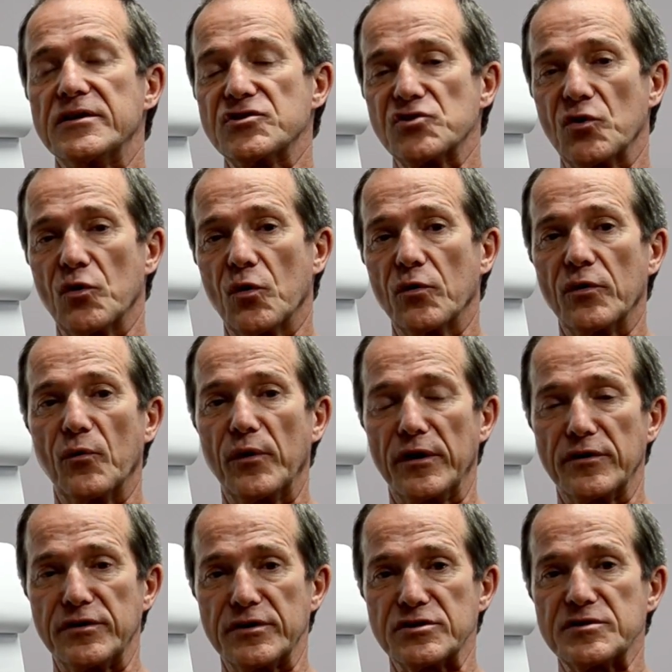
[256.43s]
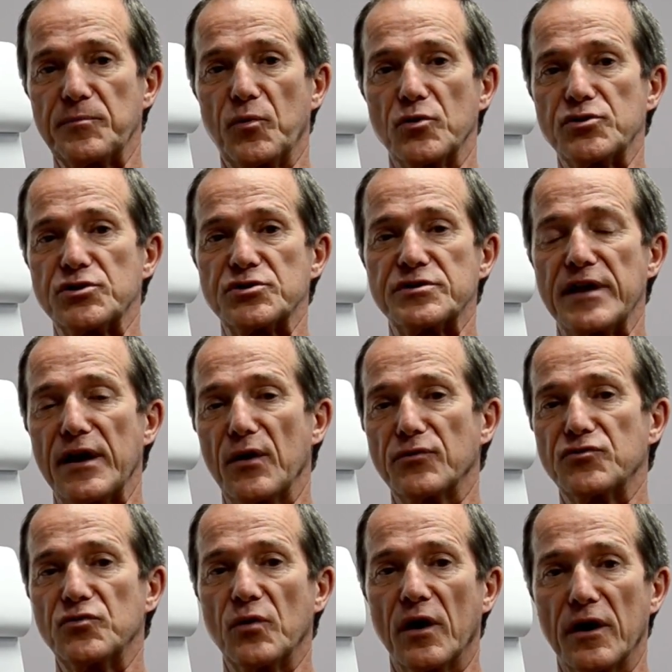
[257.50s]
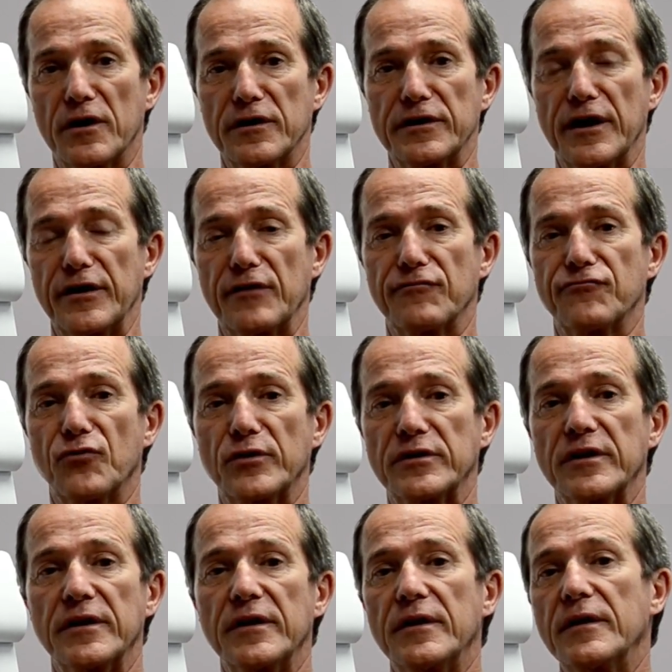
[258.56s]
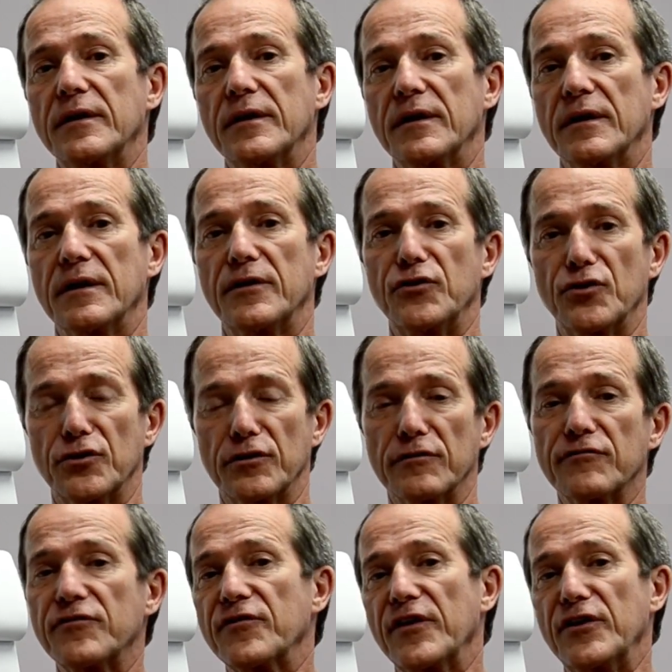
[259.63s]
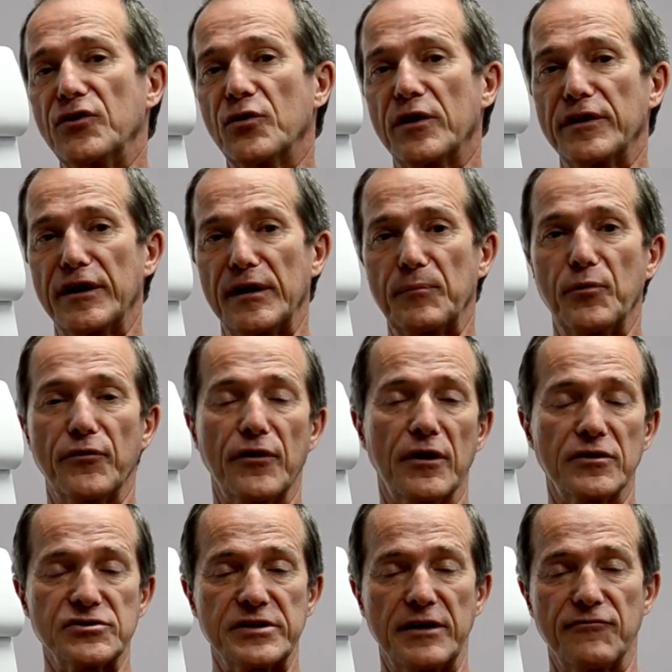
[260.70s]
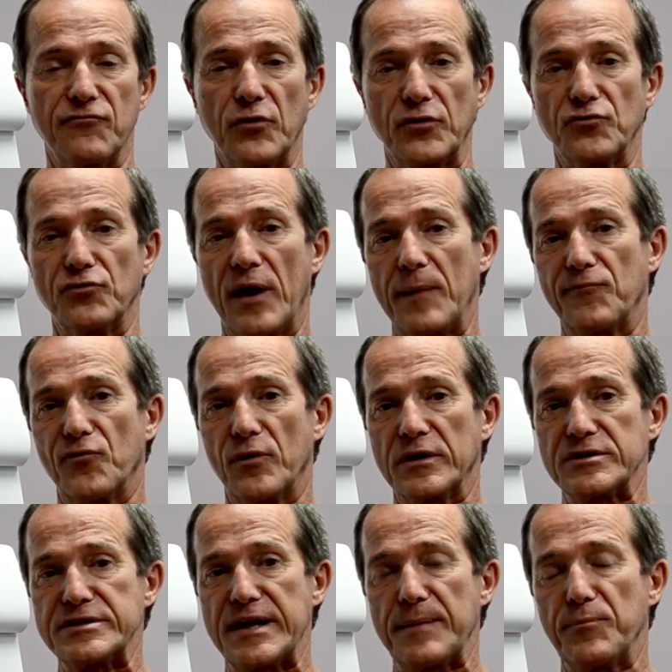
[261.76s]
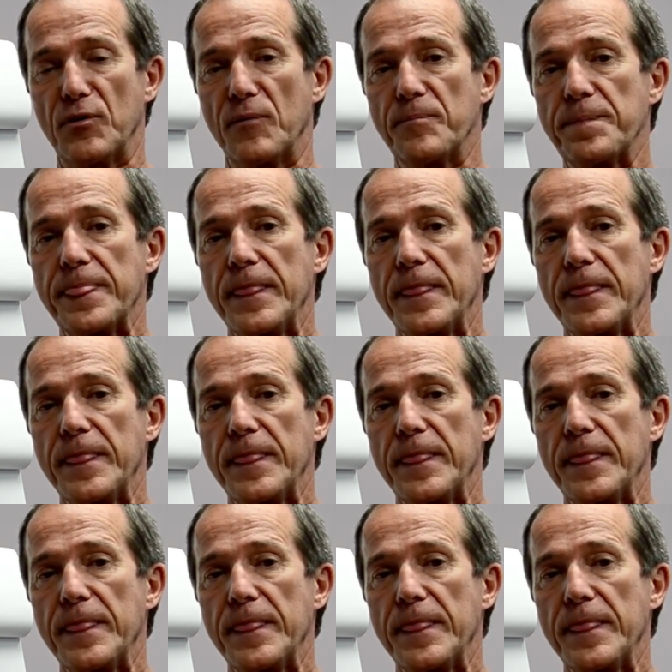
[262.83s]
So when a disc pushes down too hard on a foot nerve, then you can end up with say, foot drop, for example.